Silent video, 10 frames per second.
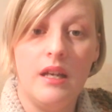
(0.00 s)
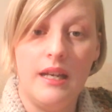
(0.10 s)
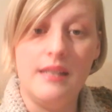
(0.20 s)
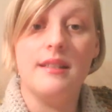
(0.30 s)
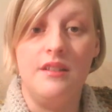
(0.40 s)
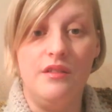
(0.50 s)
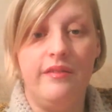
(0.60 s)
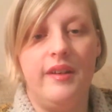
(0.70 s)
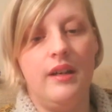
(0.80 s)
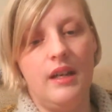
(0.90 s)
in
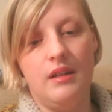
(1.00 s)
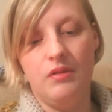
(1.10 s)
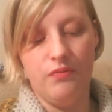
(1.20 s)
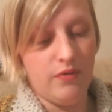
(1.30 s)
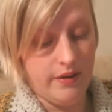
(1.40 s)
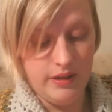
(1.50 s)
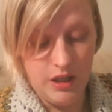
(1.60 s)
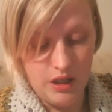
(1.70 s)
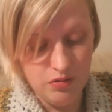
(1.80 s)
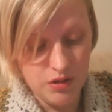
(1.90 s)
silver, and it was very
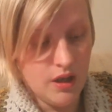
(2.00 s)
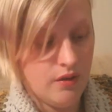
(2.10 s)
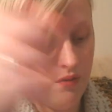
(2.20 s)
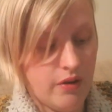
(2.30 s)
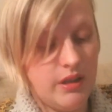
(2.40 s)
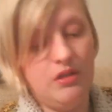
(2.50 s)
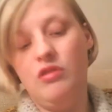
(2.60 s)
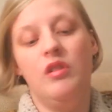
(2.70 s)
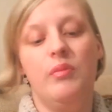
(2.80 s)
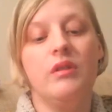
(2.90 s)
cute, very adorable.